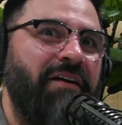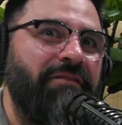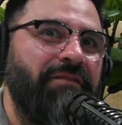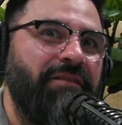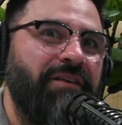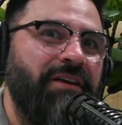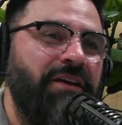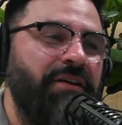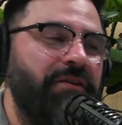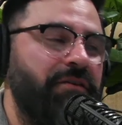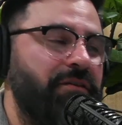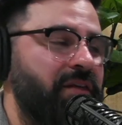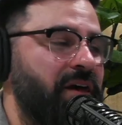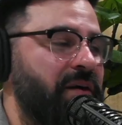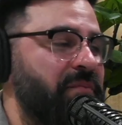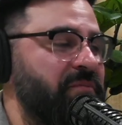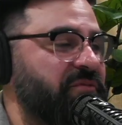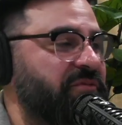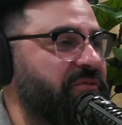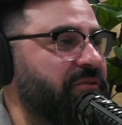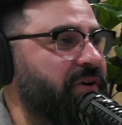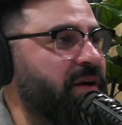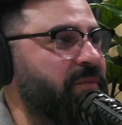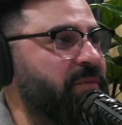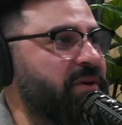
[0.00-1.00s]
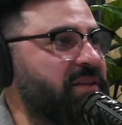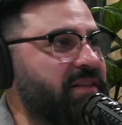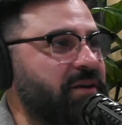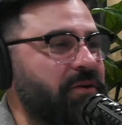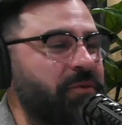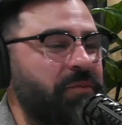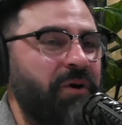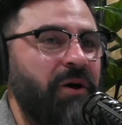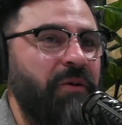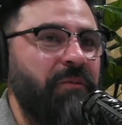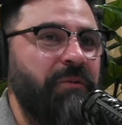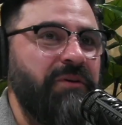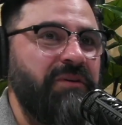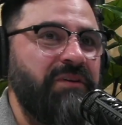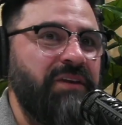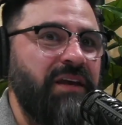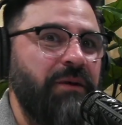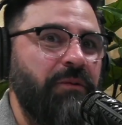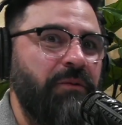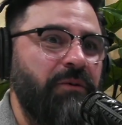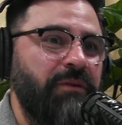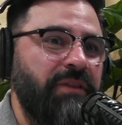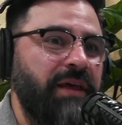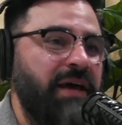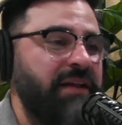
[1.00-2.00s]
hear them frame it, they'll probably say,
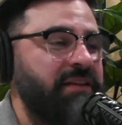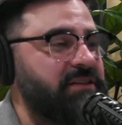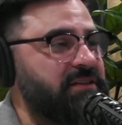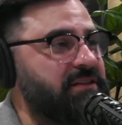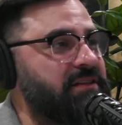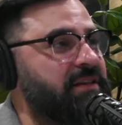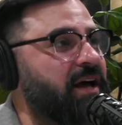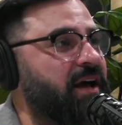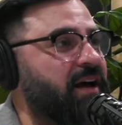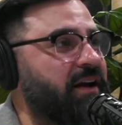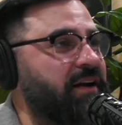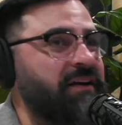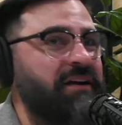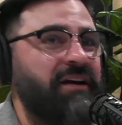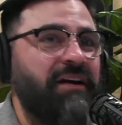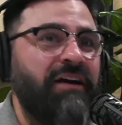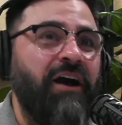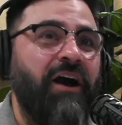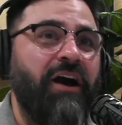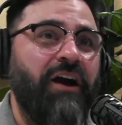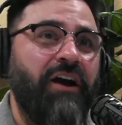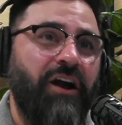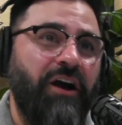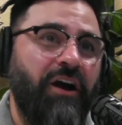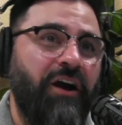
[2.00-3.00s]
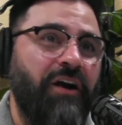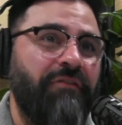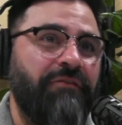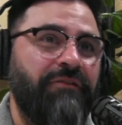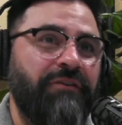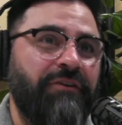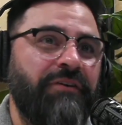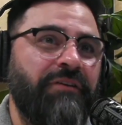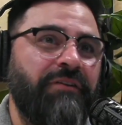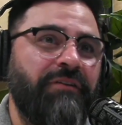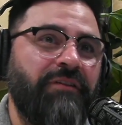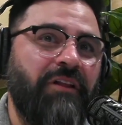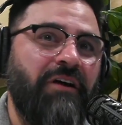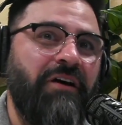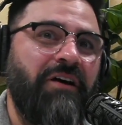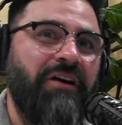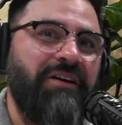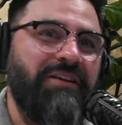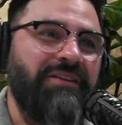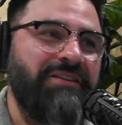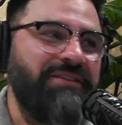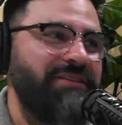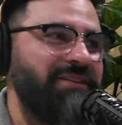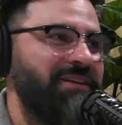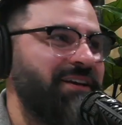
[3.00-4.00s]
well, that's not a covered
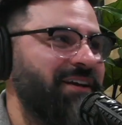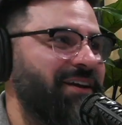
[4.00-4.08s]
loss.